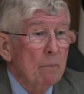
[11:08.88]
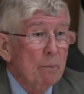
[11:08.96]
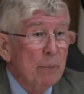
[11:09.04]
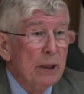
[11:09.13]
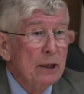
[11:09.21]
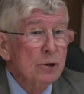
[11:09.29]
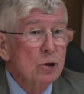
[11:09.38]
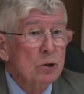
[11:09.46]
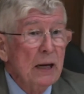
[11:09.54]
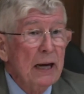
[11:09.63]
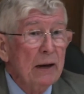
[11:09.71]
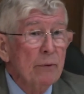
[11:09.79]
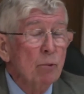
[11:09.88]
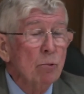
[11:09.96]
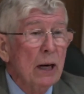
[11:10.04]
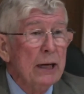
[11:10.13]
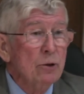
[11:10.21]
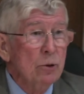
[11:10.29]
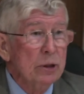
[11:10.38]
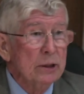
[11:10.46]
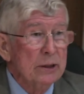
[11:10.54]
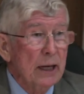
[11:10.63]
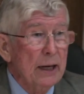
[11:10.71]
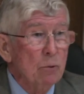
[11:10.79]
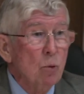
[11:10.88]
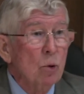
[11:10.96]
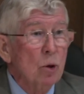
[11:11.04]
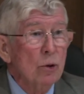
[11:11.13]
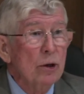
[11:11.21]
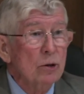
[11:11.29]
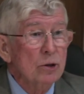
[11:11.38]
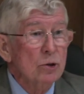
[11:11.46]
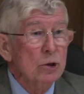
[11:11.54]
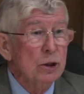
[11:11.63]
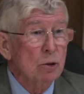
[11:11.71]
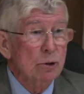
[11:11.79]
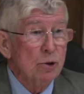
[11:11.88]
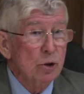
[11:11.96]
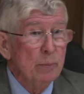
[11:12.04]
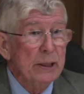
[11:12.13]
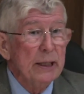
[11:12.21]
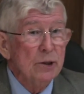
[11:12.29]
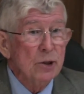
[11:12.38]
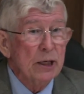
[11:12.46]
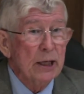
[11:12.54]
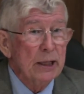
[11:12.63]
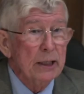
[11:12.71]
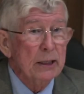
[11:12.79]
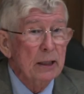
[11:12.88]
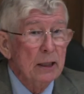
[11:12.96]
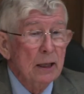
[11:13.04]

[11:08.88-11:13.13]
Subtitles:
Parents should have the right to decide where their children should be educated.